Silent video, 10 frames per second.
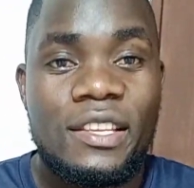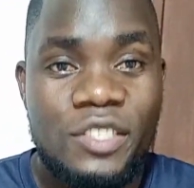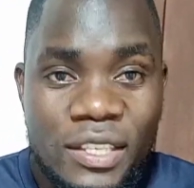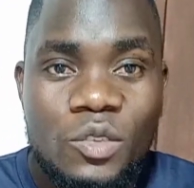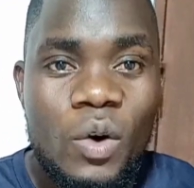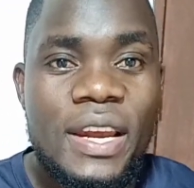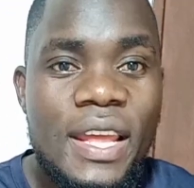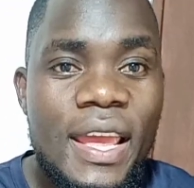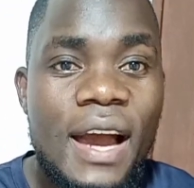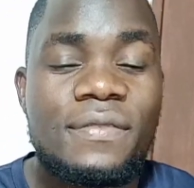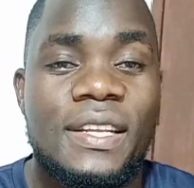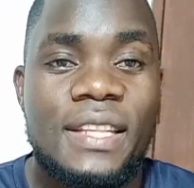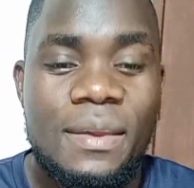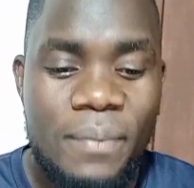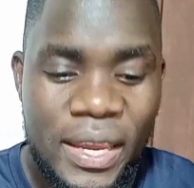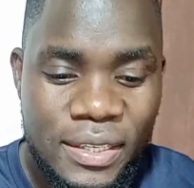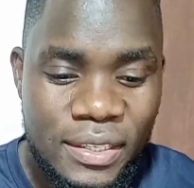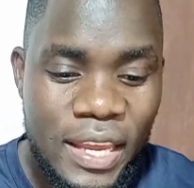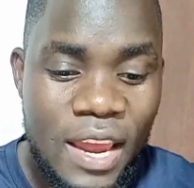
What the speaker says: just one day after they met,